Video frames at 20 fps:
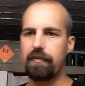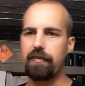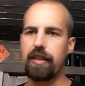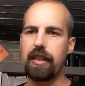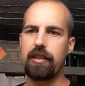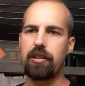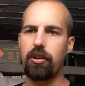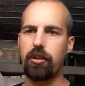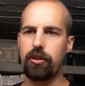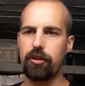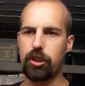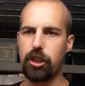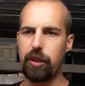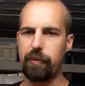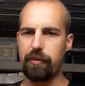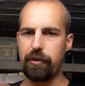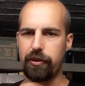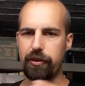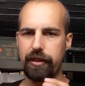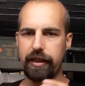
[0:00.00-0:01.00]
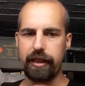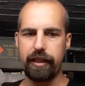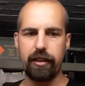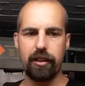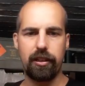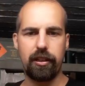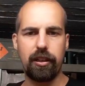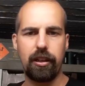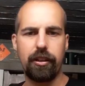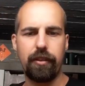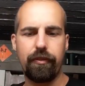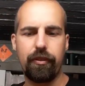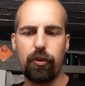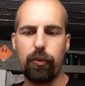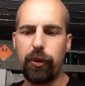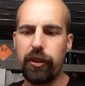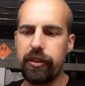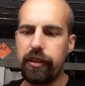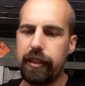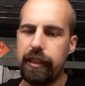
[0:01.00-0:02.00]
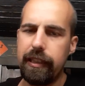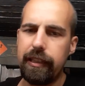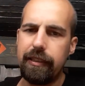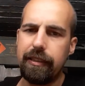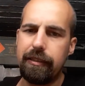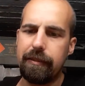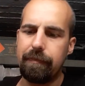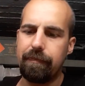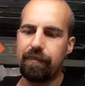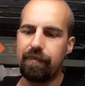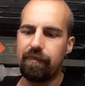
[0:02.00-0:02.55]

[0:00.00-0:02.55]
that are cheaper in a lot of quantities.